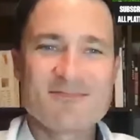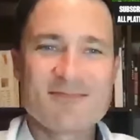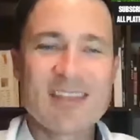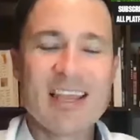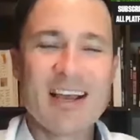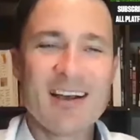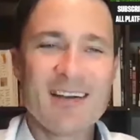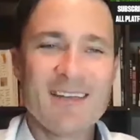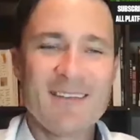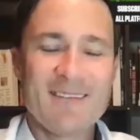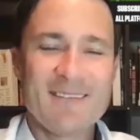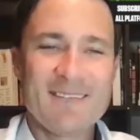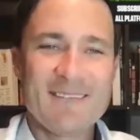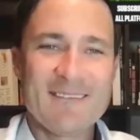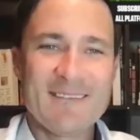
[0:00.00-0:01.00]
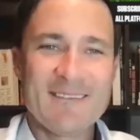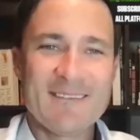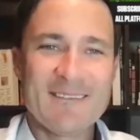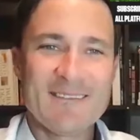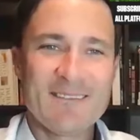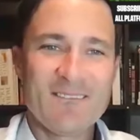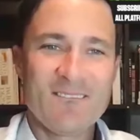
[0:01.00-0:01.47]

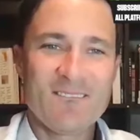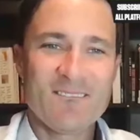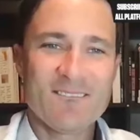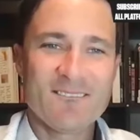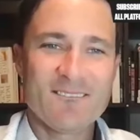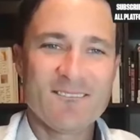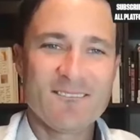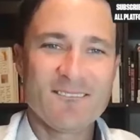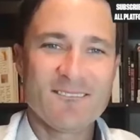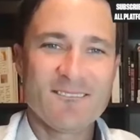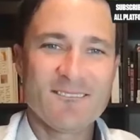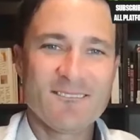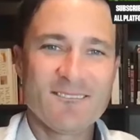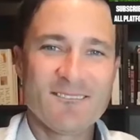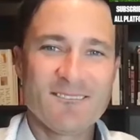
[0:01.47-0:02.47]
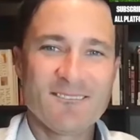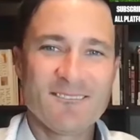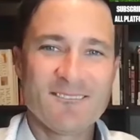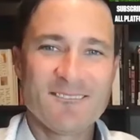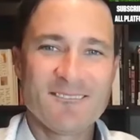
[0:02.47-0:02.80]
[no speech]